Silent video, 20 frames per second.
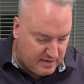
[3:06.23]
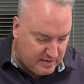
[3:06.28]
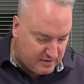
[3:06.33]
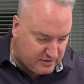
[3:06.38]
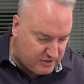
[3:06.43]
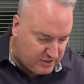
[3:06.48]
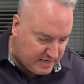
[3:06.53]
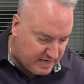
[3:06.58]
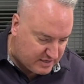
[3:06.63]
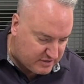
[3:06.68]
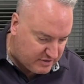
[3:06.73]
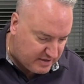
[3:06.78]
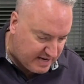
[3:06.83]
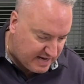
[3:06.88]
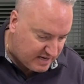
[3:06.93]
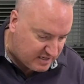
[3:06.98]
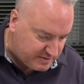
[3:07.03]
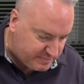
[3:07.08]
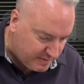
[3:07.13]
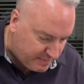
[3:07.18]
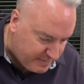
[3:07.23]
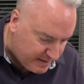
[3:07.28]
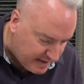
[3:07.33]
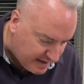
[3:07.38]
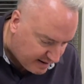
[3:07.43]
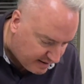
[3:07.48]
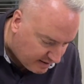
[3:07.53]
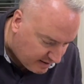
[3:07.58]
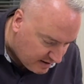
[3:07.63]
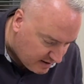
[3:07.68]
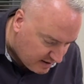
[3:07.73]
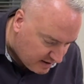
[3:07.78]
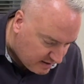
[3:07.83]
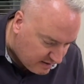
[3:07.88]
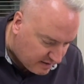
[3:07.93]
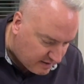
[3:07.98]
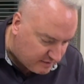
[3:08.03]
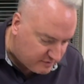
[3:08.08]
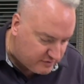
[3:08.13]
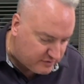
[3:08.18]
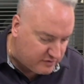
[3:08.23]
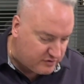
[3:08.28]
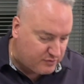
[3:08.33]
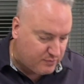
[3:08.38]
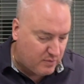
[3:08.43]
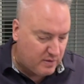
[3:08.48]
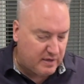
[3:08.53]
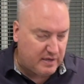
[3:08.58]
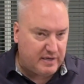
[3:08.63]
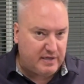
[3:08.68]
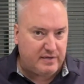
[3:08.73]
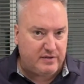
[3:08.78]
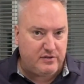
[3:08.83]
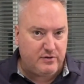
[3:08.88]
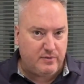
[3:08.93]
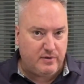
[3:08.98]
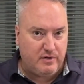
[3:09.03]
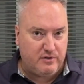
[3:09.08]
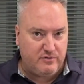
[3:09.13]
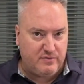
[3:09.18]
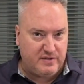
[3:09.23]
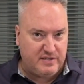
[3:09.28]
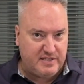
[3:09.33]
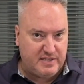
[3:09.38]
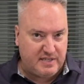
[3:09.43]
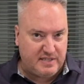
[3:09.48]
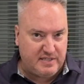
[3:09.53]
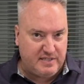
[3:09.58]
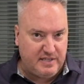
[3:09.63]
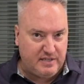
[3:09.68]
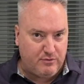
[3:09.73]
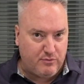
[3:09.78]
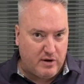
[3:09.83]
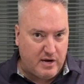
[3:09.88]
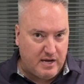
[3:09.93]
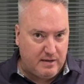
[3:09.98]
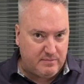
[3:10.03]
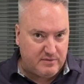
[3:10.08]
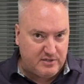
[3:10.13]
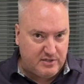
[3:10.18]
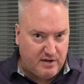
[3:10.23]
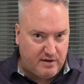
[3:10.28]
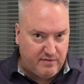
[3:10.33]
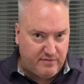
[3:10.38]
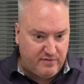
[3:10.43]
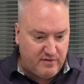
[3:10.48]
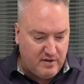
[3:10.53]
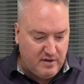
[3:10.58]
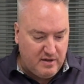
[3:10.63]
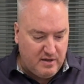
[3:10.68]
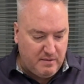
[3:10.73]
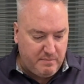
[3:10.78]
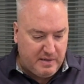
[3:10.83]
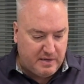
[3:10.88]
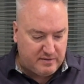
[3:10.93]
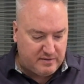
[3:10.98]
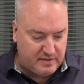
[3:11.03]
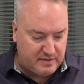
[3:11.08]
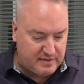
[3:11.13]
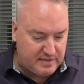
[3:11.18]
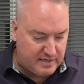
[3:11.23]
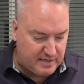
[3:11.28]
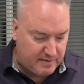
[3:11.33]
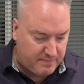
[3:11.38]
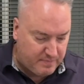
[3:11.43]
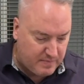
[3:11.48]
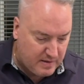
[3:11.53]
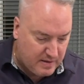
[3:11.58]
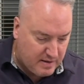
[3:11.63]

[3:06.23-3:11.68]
She actually had us prepare 120 to 160 grams of melted ghee.